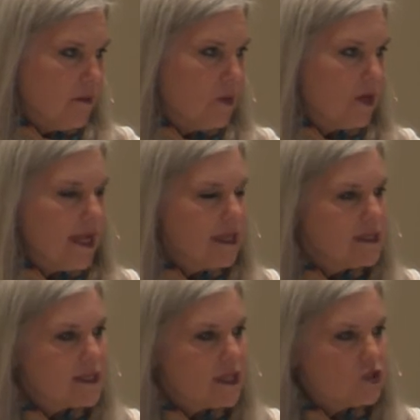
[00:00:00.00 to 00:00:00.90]
But when Hannah
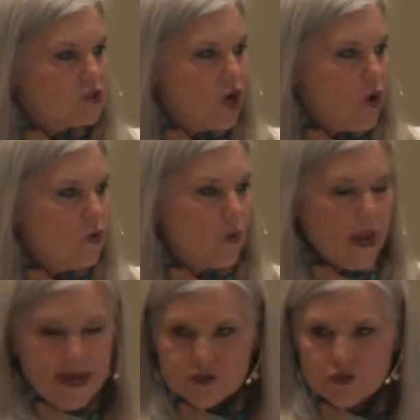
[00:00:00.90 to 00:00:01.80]
says no
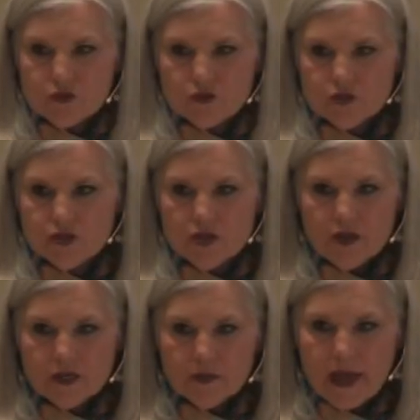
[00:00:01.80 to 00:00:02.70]
razor, she's
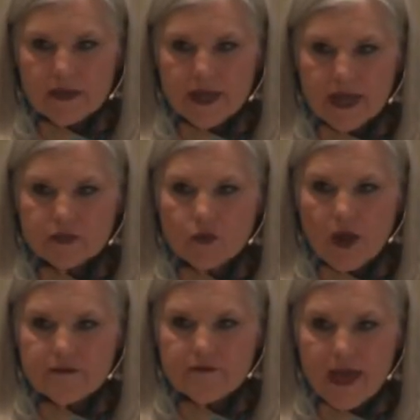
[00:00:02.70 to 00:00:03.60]
talking about a
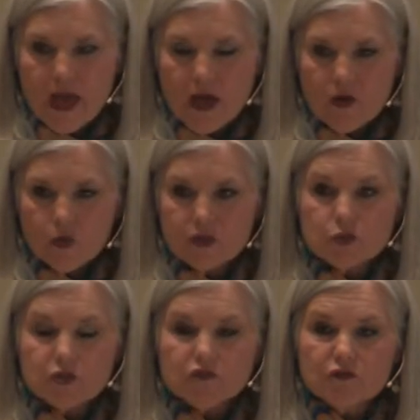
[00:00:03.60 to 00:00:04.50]
Nazarite vow,
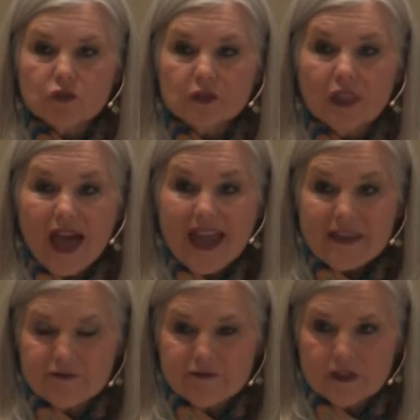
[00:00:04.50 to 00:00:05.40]
which was for
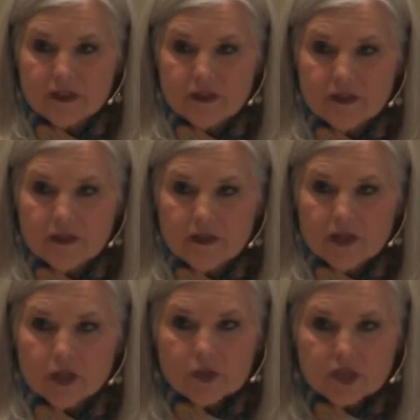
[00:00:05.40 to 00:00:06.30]
life.
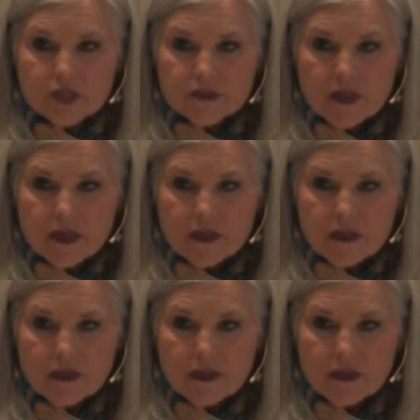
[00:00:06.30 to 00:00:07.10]
You know what she's saying?